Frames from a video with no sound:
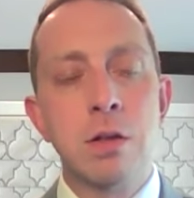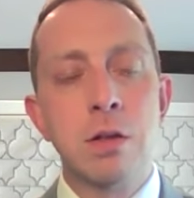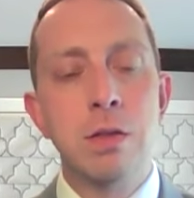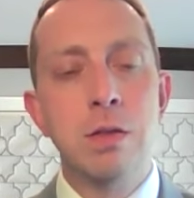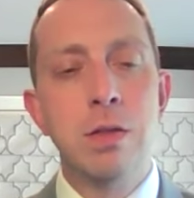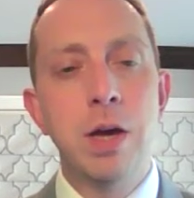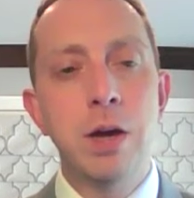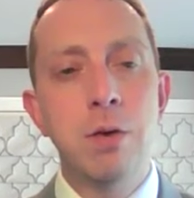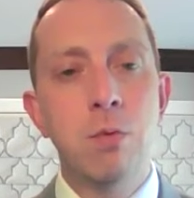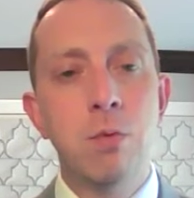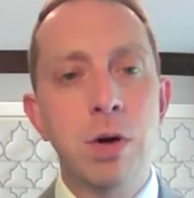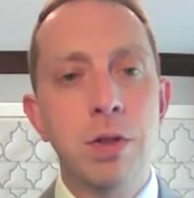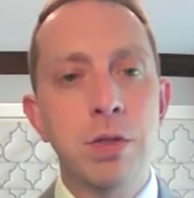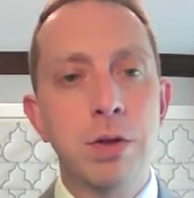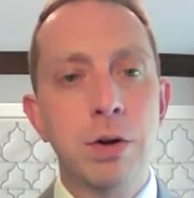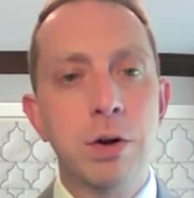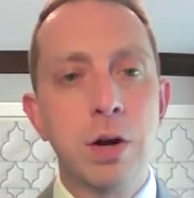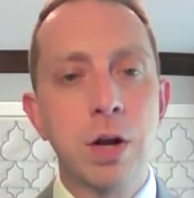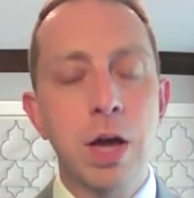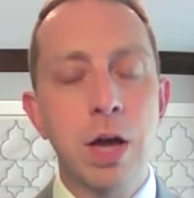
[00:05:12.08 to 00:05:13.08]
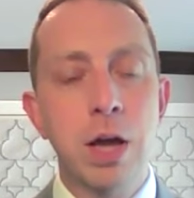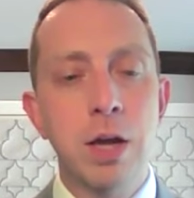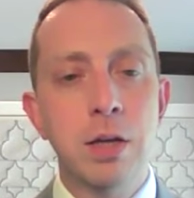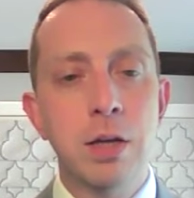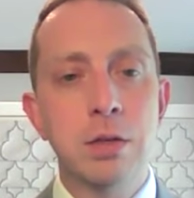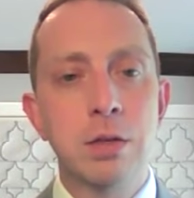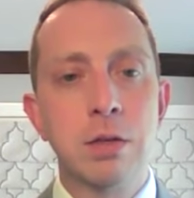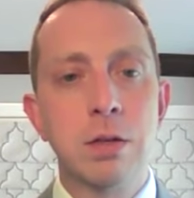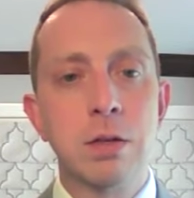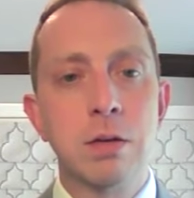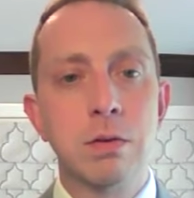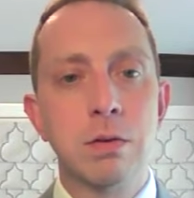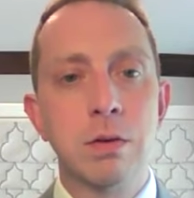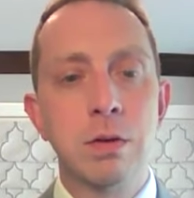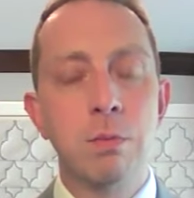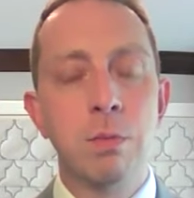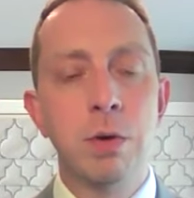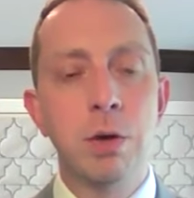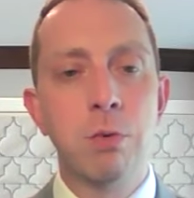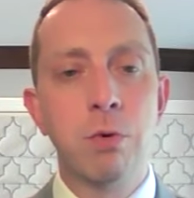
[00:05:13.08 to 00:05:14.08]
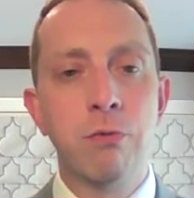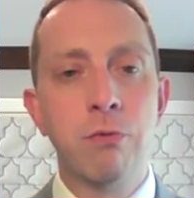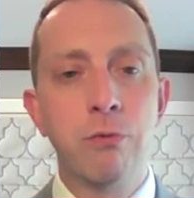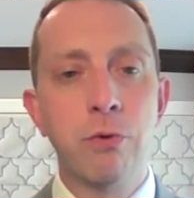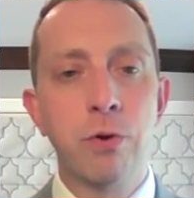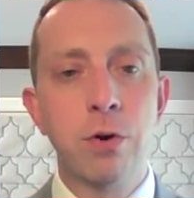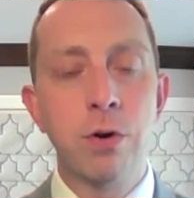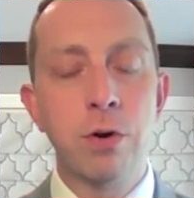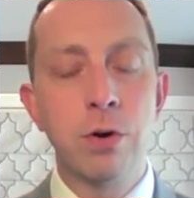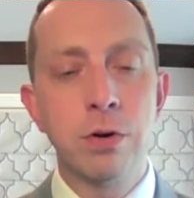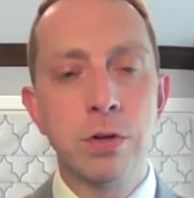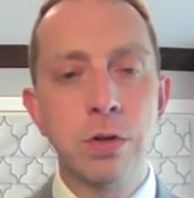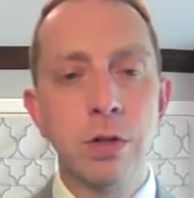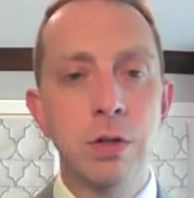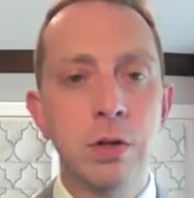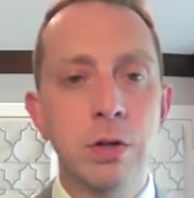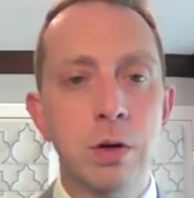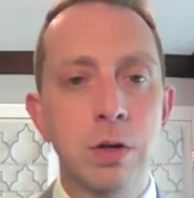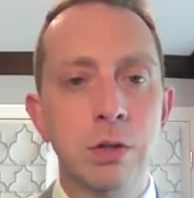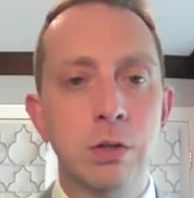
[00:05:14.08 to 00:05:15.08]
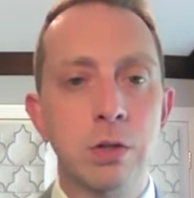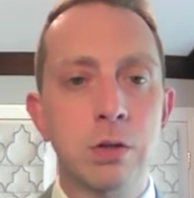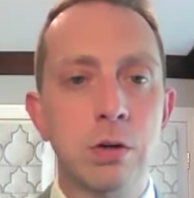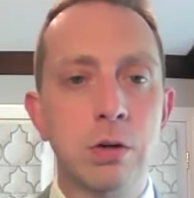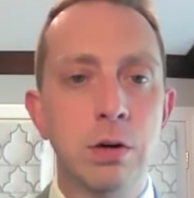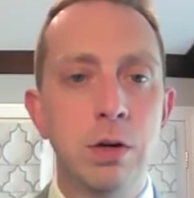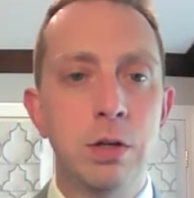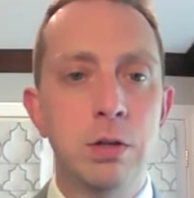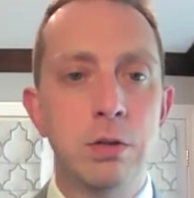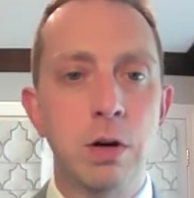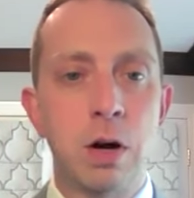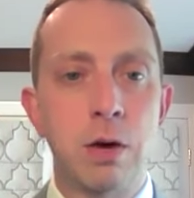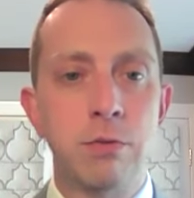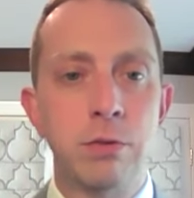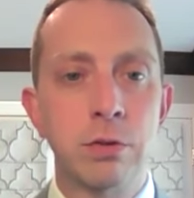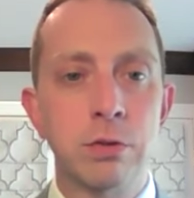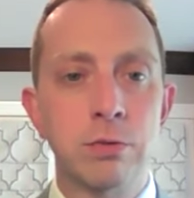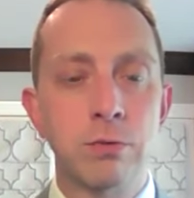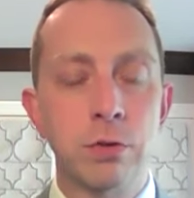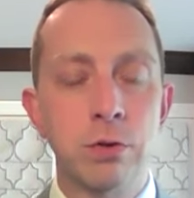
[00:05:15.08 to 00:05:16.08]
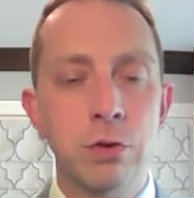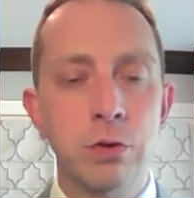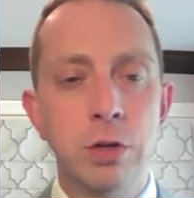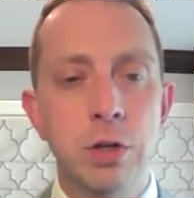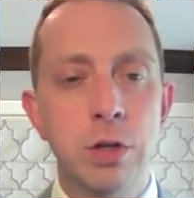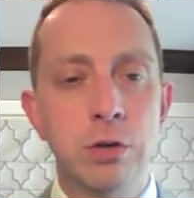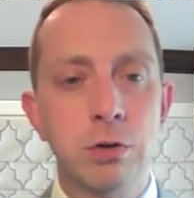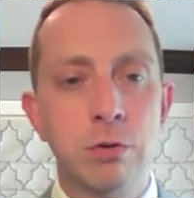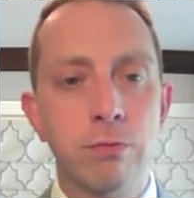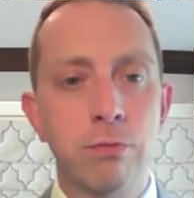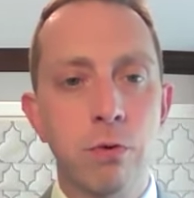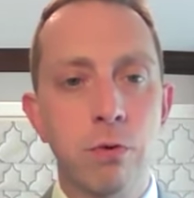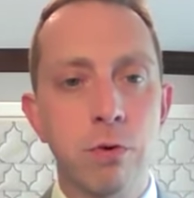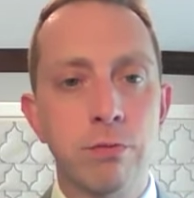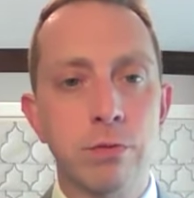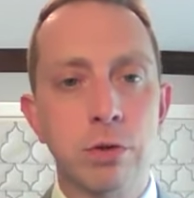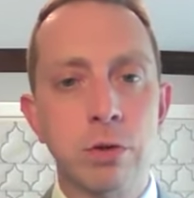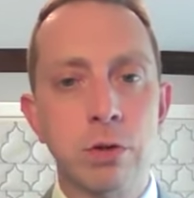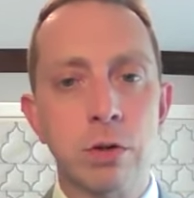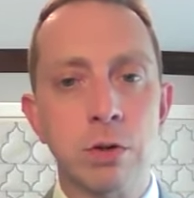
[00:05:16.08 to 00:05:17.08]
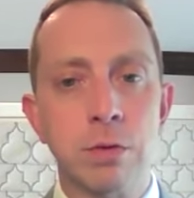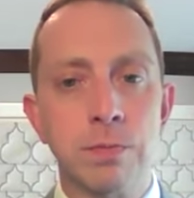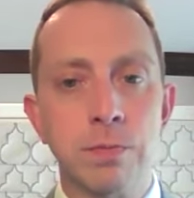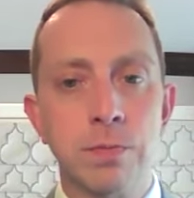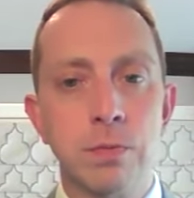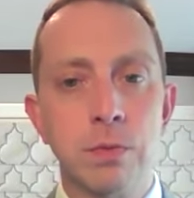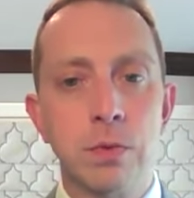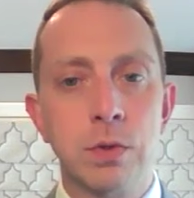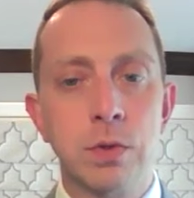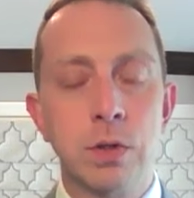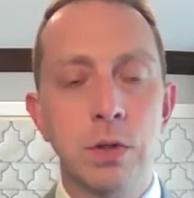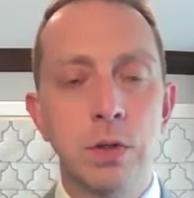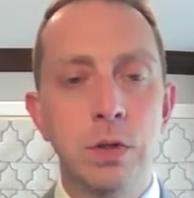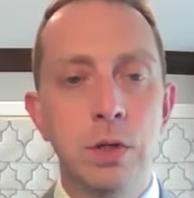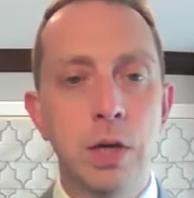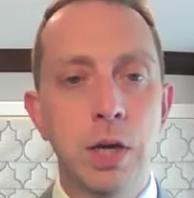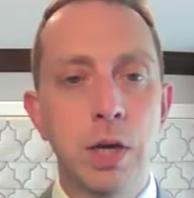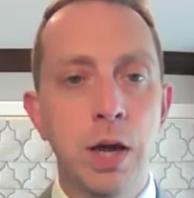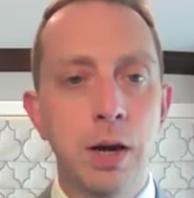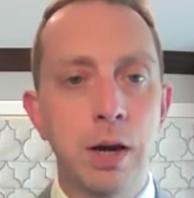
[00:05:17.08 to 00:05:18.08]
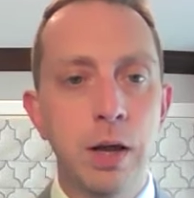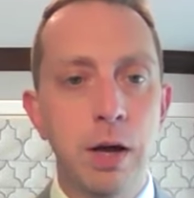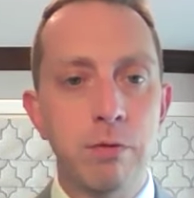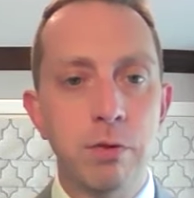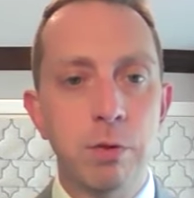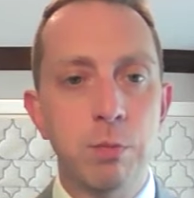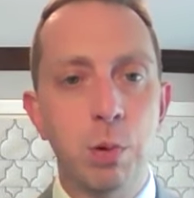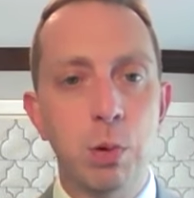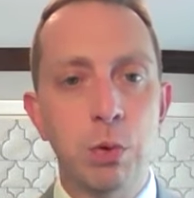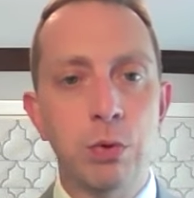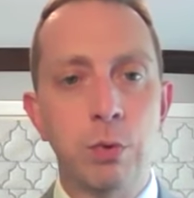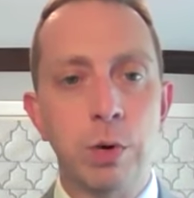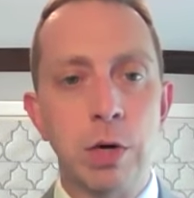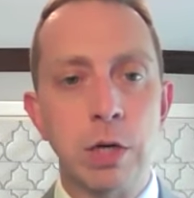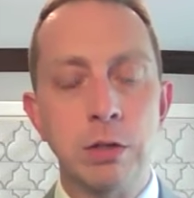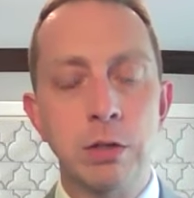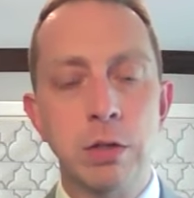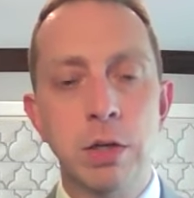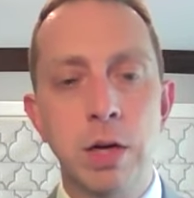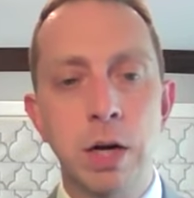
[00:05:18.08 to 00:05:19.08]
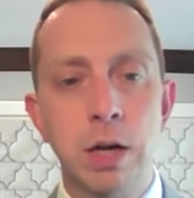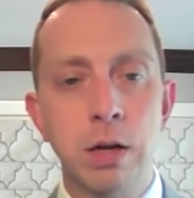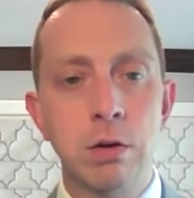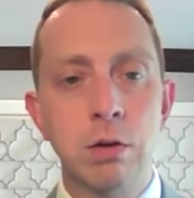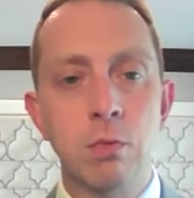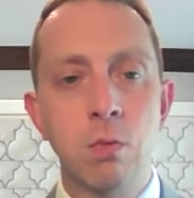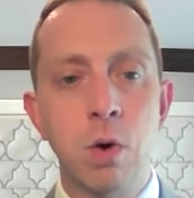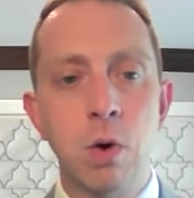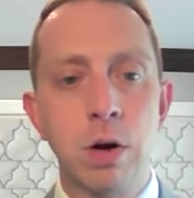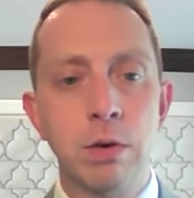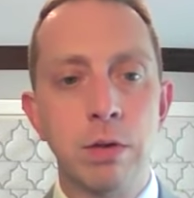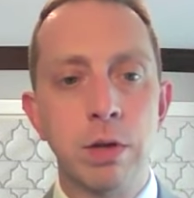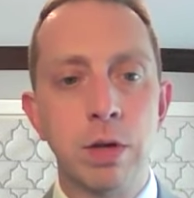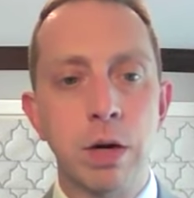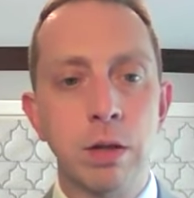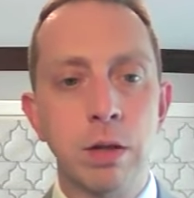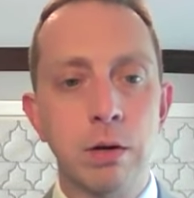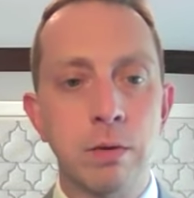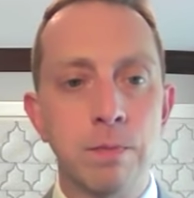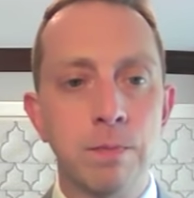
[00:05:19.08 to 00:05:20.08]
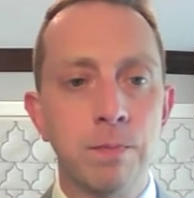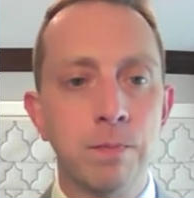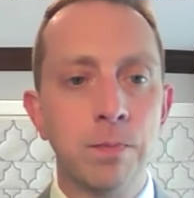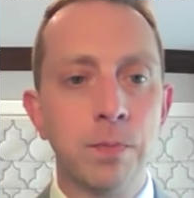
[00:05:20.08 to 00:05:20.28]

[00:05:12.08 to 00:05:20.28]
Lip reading: They want the case to be referred to the U.S. Attorney's Office for judicial forfeiture. You can't have it both ways. You got to do one or the other.